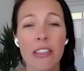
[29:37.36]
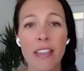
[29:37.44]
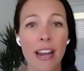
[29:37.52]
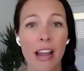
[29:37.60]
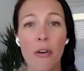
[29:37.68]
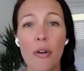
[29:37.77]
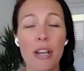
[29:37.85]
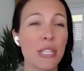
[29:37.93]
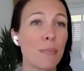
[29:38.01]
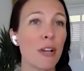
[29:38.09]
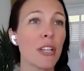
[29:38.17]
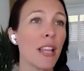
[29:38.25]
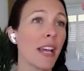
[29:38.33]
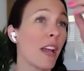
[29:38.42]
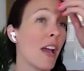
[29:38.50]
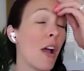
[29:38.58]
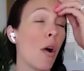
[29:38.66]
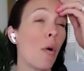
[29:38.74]
that out, especially
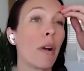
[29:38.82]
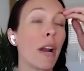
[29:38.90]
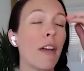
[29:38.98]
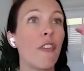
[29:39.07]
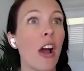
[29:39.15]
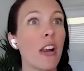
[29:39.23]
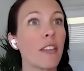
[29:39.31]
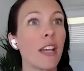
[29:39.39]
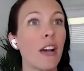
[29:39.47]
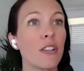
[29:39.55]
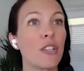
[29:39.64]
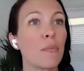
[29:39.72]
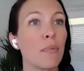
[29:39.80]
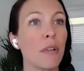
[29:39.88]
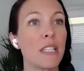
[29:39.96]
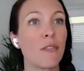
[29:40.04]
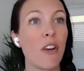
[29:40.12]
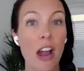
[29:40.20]
like when I finally got to the
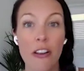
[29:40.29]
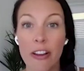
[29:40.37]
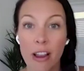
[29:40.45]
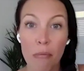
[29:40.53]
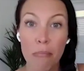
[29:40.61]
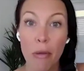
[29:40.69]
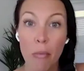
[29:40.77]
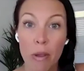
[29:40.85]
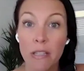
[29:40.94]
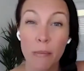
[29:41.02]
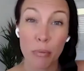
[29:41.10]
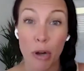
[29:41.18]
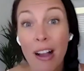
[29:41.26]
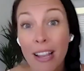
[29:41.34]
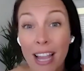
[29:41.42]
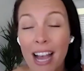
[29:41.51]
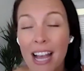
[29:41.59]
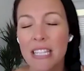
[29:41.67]
place of hiring out my weekly
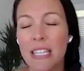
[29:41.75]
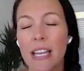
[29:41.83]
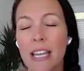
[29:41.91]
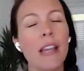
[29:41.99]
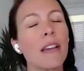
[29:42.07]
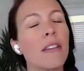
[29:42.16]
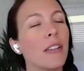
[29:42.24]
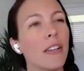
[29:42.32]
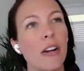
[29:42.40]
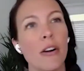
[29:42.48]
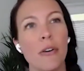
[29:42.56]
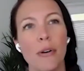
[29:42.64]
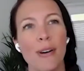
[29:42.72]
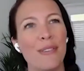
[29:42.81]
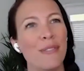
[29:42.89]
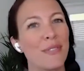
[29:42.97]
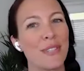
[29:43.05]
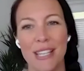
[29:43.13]
broadcast, like,
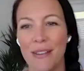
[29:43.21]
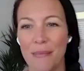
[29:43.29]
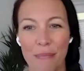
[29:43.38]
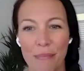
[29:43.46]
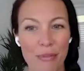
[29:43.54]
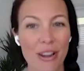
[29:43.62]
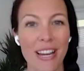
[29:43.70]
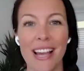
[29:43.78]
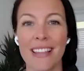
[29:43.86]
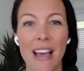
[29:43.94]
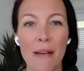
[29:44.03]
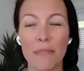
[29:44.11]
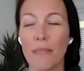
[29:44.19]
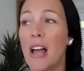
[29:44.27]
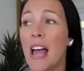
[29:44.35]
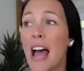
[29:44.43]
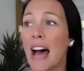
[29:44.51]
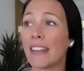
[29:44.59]
sitting pretty at
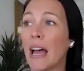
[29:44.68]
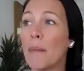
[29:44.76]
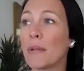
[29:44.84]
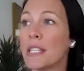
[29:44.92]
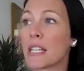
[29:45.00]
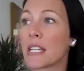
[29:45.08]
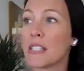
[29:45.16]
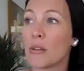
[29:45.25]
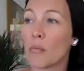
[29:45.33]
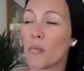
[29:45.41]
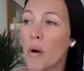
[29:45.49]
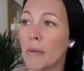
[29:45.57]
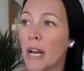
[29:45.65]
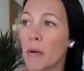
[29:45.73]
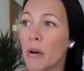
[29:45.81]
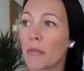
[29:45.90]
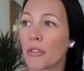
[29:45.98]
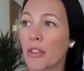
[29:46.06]
that place. Cause the woman I
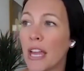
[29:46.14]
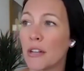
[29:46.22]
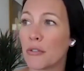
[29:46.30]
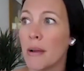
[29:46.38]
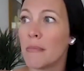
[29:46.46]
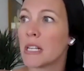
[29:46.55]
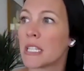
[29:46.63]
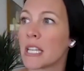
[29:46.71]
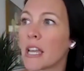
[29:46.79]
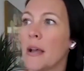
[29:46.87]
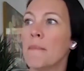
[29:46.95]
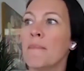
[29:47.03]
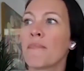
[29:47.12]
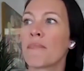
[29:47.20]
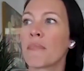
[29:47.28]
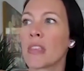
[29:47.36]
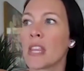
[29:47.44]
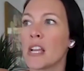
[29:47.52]
work with, Kate Dramis, like
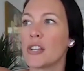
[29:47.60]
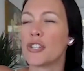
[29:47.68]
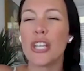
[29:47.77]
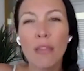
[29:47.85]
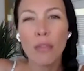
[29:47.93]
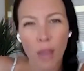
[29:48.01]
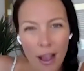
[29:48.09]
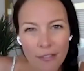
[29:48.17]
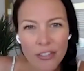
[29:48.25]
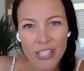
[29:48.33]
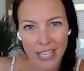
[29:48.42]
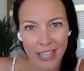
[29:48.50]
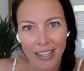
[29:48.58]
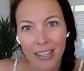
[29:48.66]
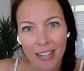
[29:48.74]
she loves it.